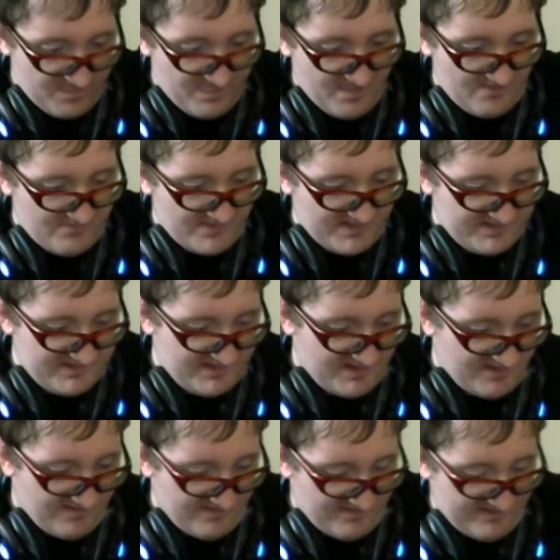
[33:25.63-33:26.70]
We're gonna see
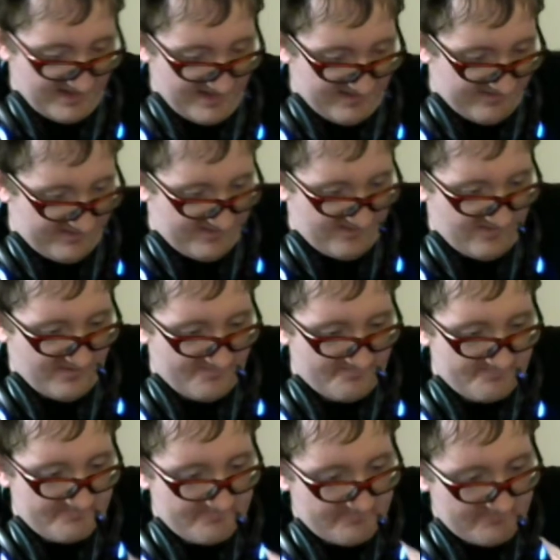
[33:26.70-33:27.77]
how well
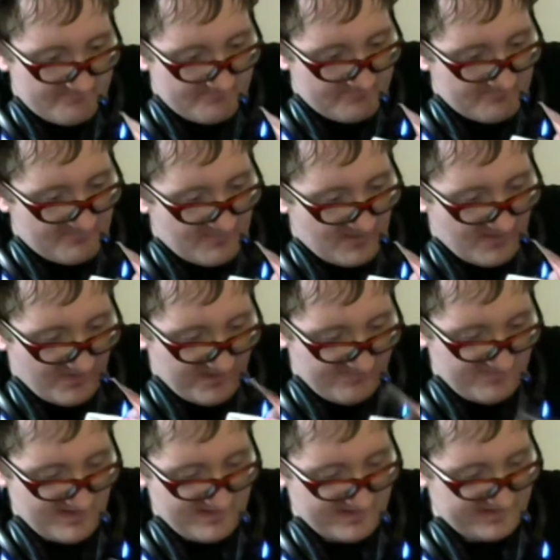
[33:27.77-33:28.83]
it even
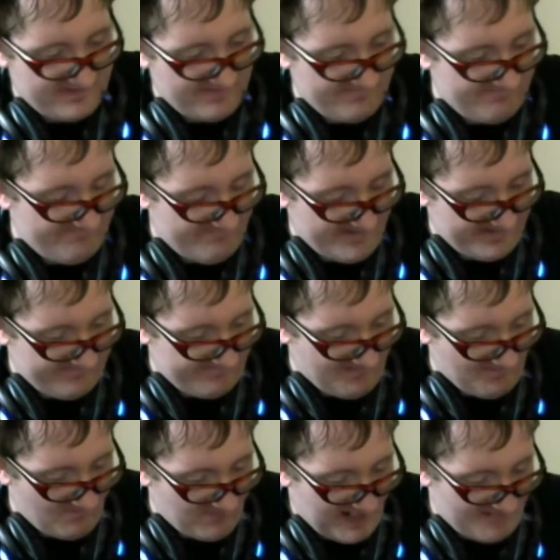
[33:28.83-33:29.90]
has like the like bubble
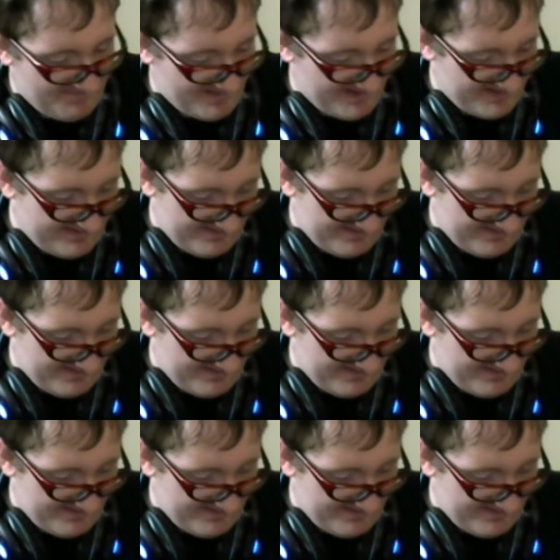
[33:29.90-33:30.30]
wrap in it.